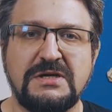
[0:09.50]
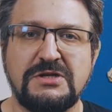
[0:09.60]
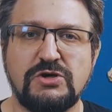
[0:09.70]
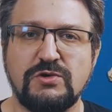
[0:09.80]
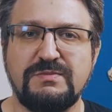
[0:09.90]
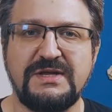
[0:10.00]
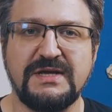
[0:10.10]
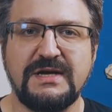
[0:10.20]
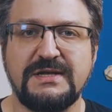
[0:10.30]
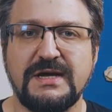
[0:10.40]
told me
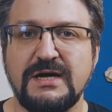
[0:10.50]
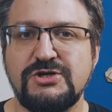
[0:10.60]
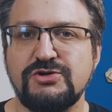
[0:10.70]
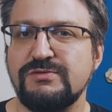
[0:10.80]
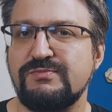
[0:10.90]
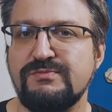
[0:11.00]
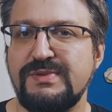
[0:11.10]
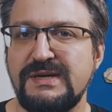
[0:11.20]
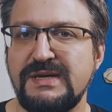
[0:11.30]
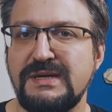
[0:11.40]
that I should
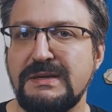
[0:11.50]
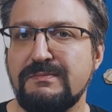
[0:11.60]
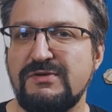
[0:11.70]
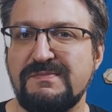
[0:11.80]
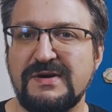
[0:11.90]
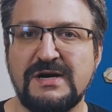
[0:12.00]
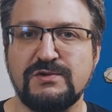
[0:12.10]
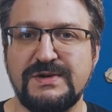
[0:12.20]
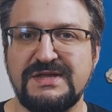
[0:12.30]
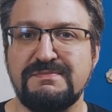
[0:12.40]
be prepared
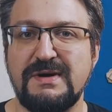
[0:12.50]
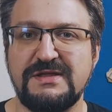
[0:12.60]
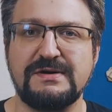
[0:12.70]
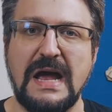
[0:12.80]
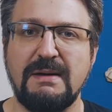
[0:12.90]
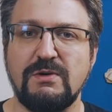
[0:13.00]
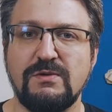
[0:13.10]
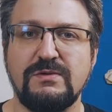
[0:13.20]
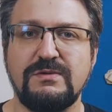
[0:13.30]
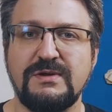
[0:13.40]
with better
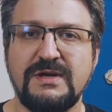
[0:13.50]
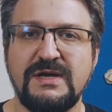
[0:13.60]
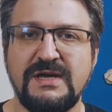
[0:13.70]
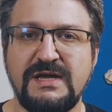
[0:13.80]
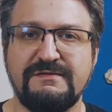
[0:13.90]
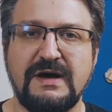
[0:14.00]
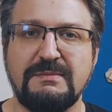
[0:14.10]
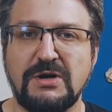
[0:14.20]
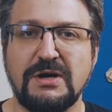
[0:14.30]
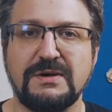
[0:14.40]
ammo if
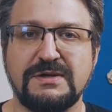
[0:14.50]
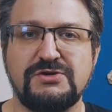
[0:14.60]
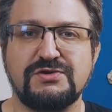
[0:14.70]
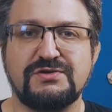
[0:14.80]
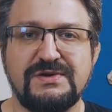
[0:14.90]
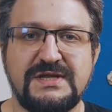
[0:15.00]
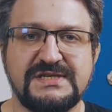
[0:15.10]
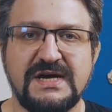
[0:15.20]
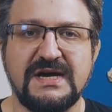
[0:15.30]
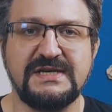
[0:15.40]
I'm going to
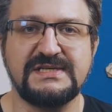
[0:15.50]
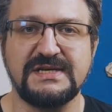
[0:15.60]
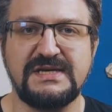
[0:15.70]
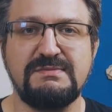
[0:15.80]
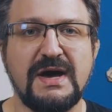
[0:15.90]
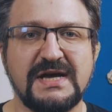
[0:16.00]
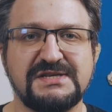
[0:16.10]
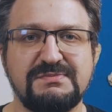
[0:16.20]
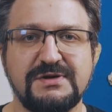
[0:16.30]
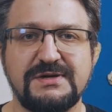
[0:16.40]
criticize a HEMA
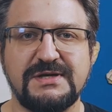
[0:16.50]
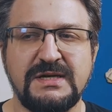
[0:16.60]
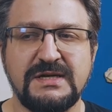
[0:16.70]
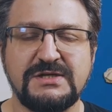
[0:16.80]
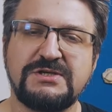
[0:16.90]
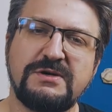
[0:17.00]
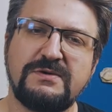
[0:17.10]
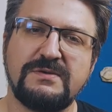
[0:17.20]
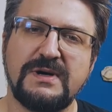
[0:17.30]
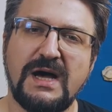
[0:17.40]
expert.
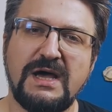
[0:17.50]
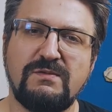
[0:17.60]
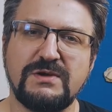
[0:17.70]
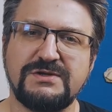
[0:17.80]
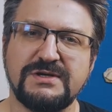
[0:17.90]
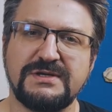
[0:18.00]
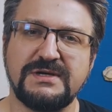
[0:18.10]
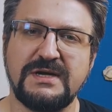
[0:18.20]
So, I wondered,